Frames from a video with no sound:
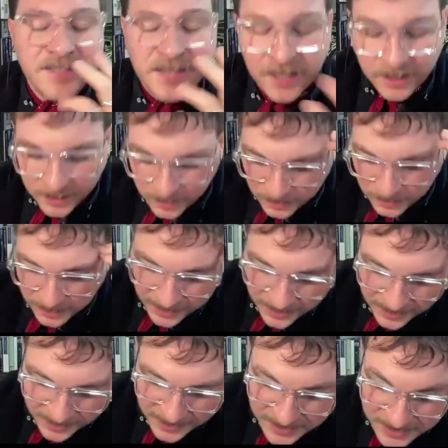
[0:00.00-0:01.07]
thank you. It,
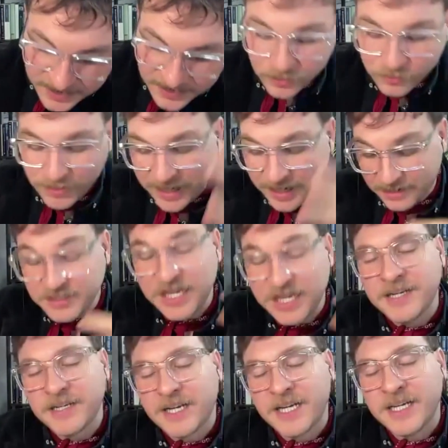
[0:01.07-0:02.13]
it's a great.
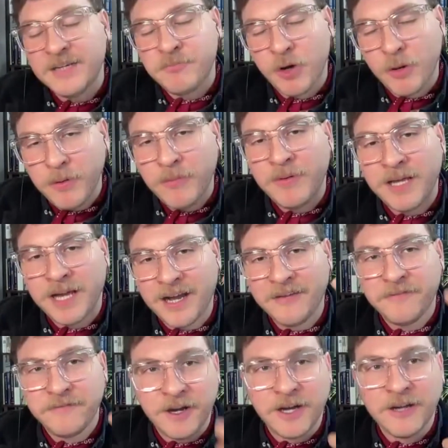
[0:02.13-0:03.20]
It probably I
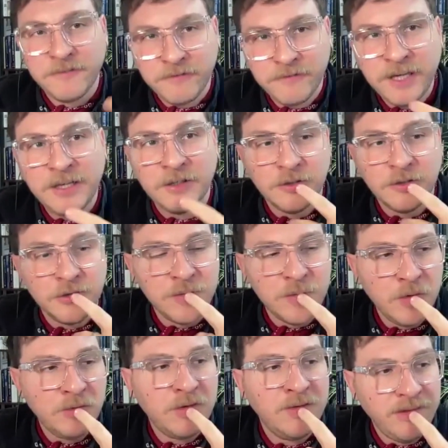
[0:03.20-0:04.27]
I feel the
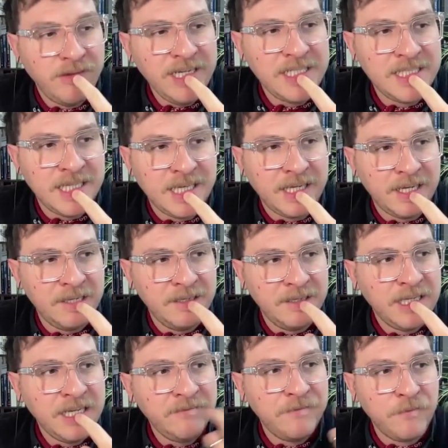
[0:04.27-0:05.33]
more I read it and
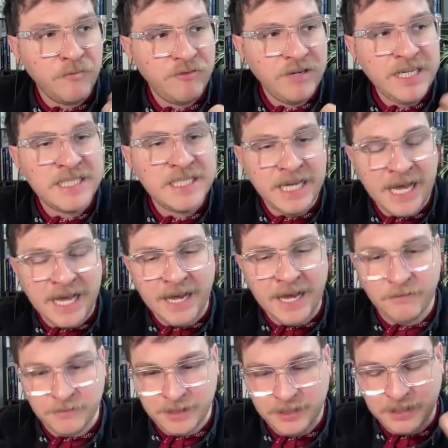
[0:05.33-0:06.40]
even reading it
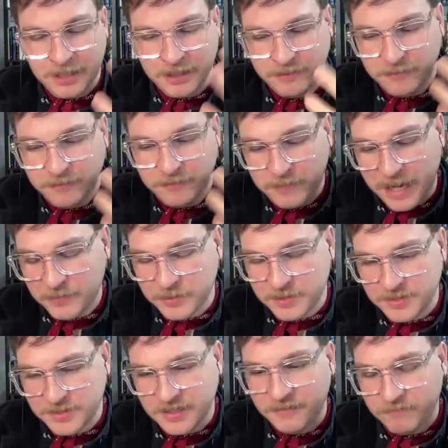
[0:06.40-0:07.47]
out at kind of
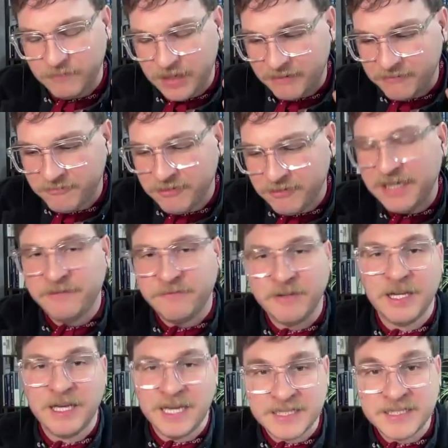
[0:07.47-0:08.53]
papers, I I really
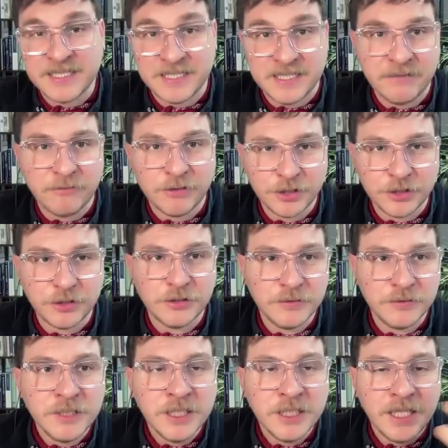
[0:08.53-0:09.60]
feel it is
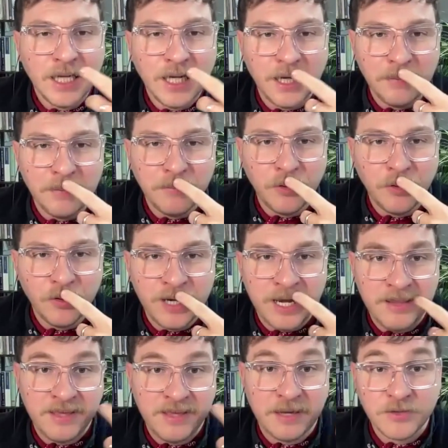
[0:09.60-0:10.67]
satirical, um, more than
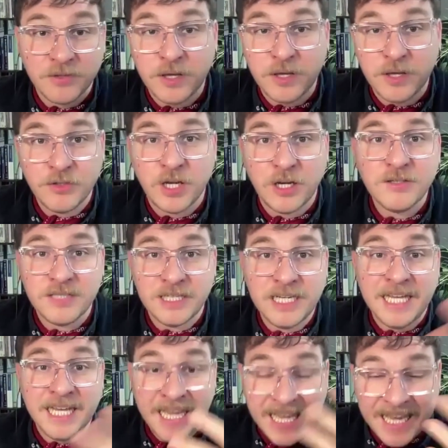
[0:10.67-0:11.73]
anything else. Although Charles
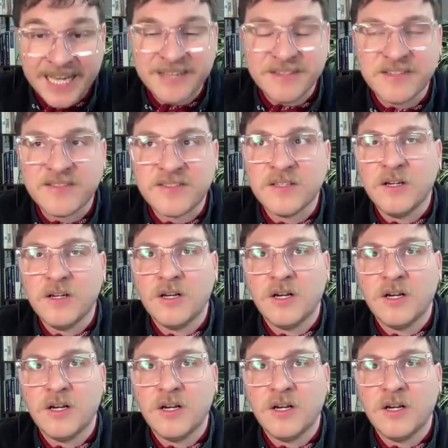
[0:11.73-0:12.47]
Lilly is